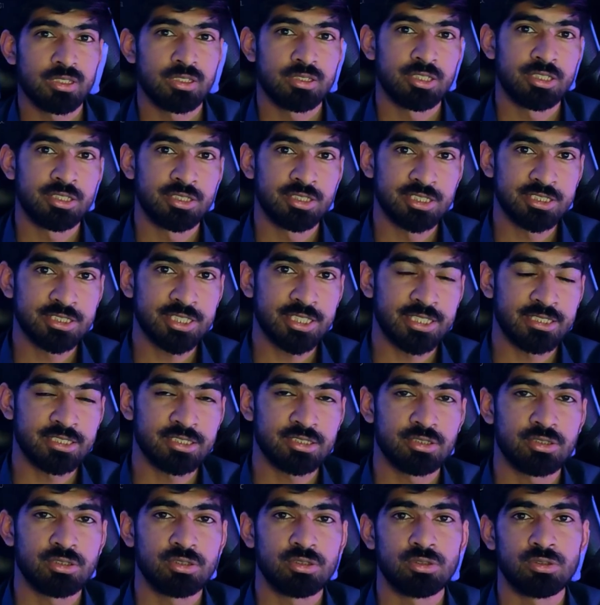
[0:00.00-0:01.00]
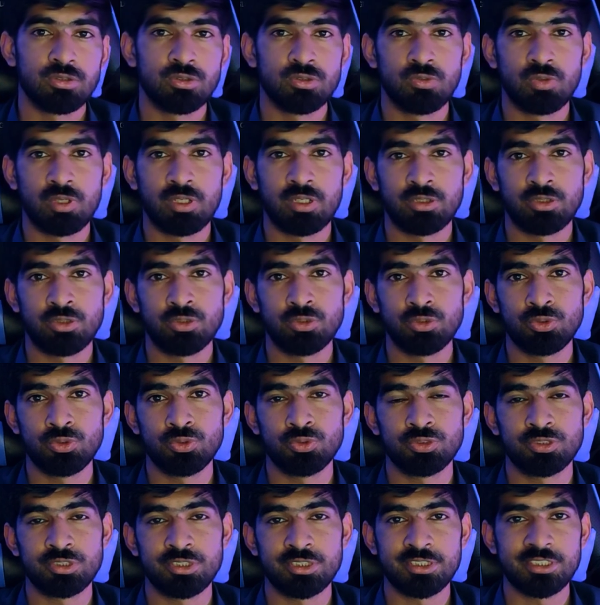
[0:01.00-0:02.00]
In this case, you
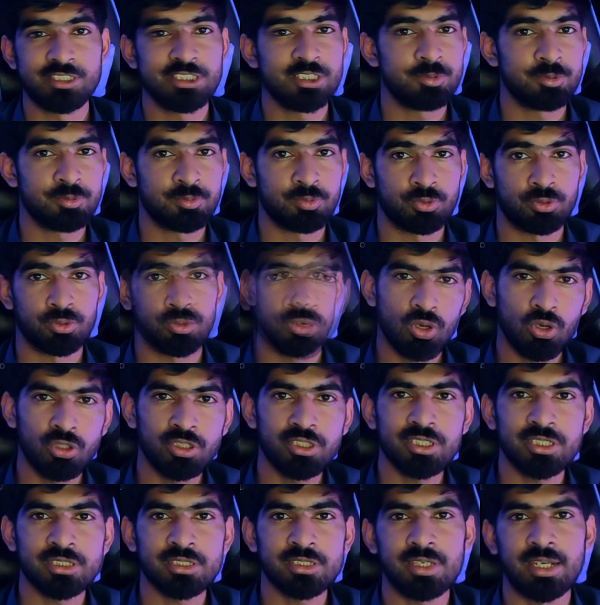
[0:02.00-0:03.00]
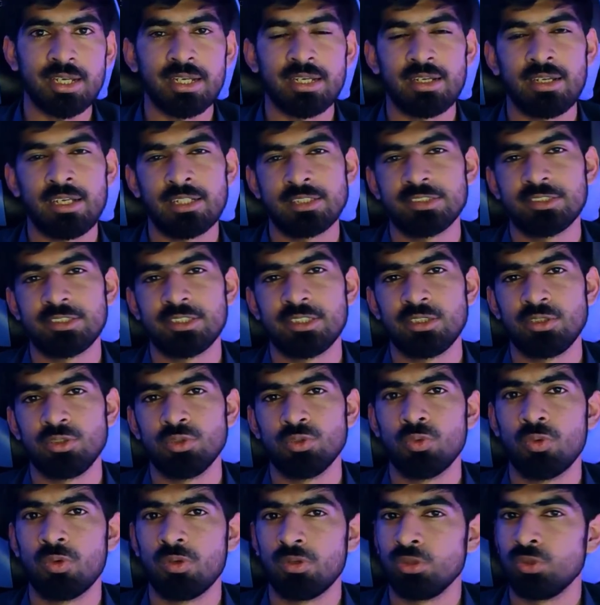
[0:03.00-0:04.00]
use the TCP protocol. On the other hand, let's say you
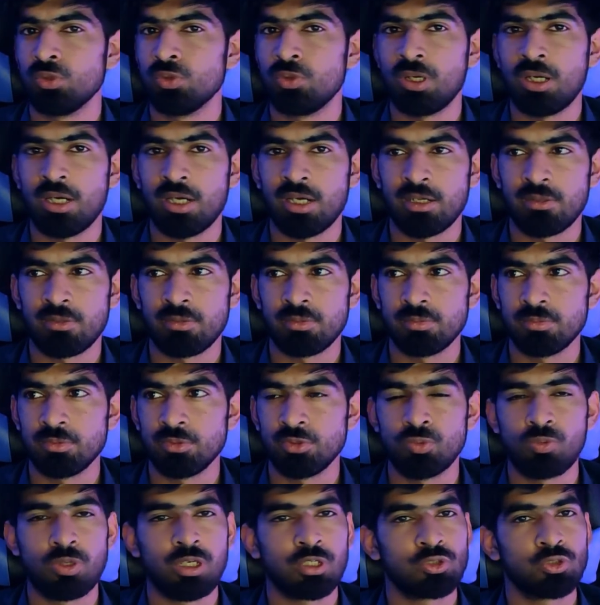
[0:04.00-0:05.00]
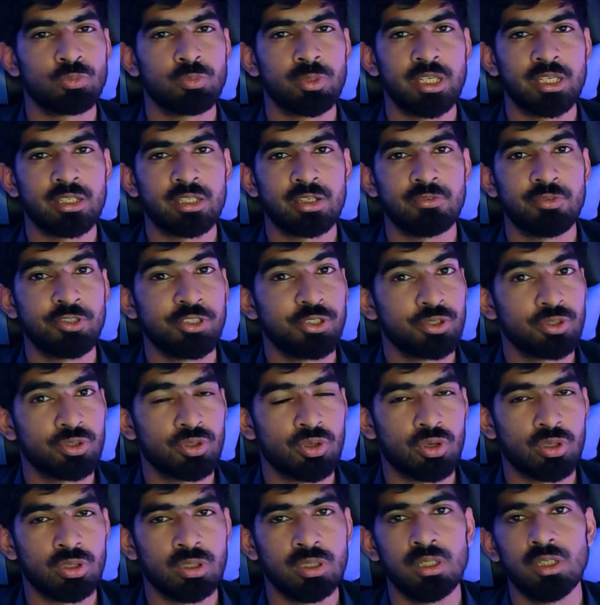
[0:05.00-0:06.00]
want to make a video
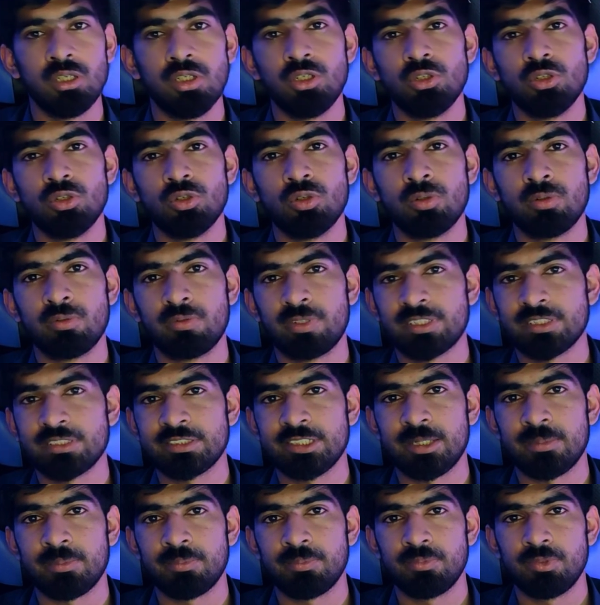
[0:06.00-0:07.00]
call or WhatsApp.